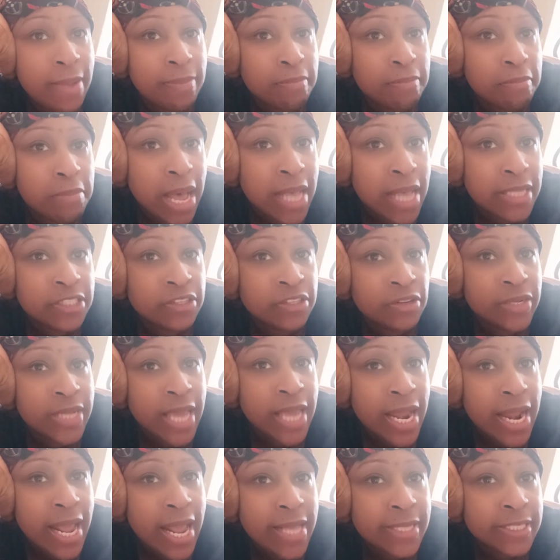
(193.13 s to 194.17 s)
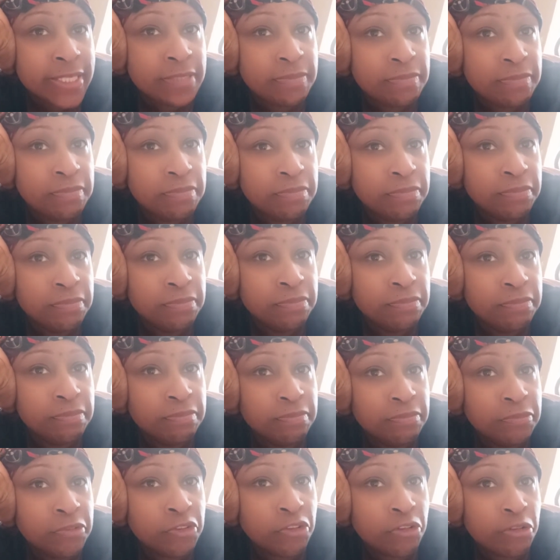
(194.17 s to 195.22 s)
monster that has
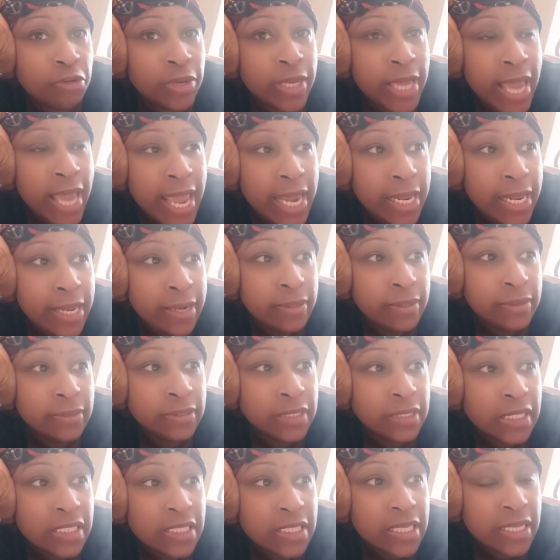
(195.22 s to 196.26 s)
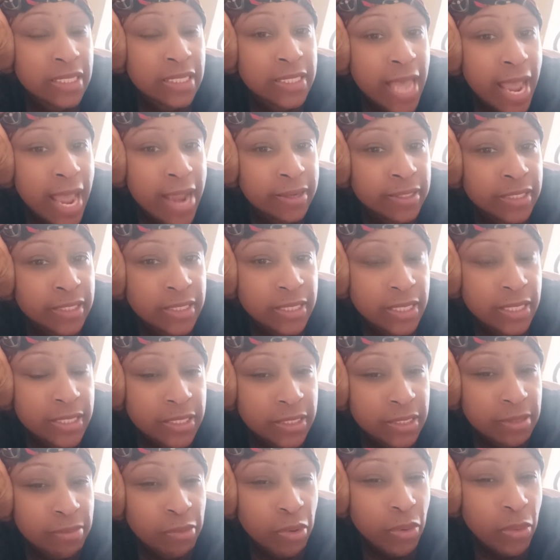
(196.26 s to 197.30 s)
created this entire
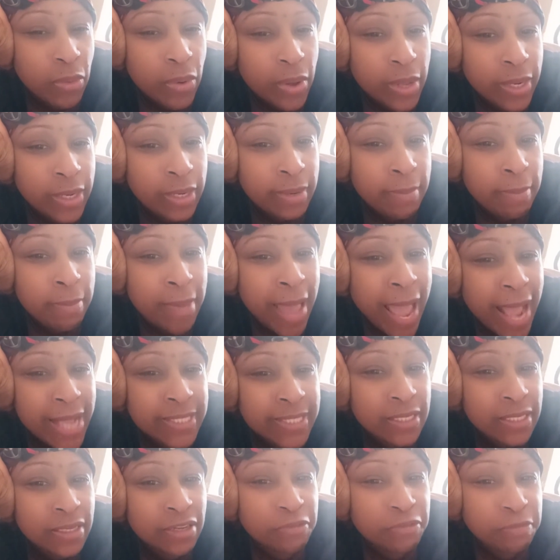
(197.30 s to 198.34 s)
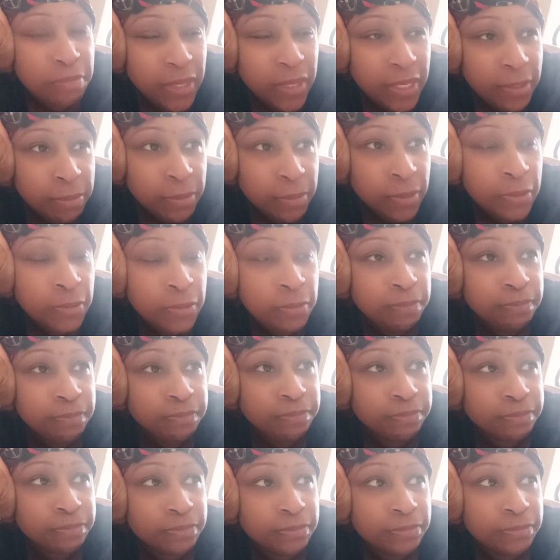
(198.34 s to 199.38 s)
system on the backs of people
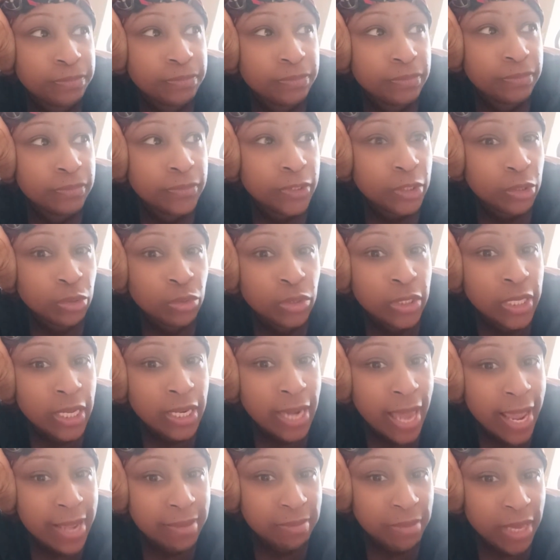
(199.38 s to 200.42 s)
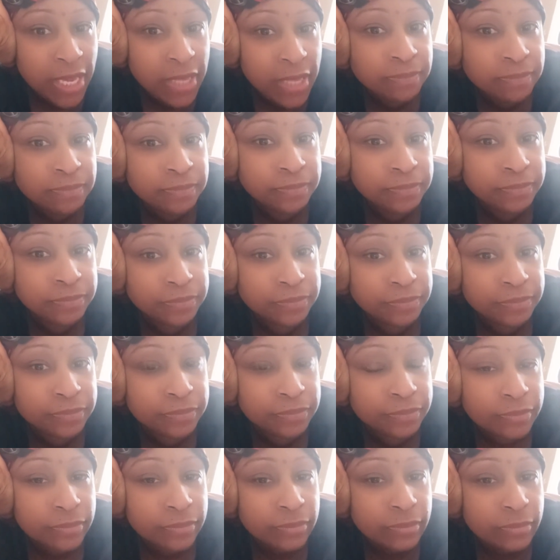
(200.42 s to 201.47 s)
who look like me.
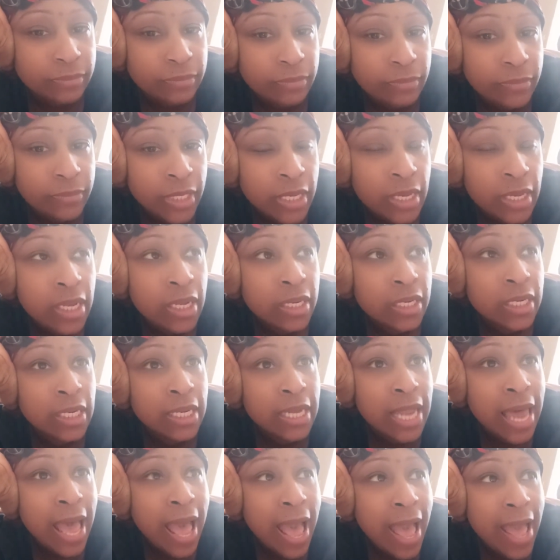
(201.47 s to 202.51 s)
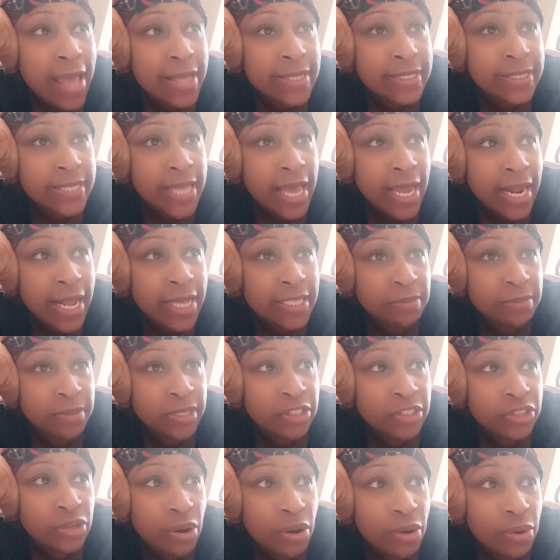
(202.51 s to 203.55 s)
The lies that has
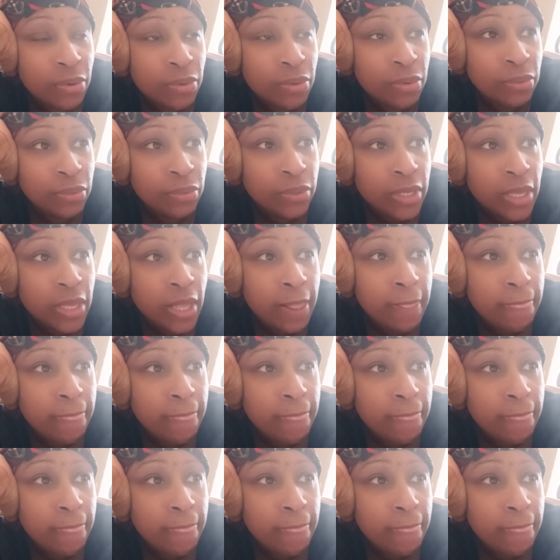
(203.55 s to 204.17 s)
been told,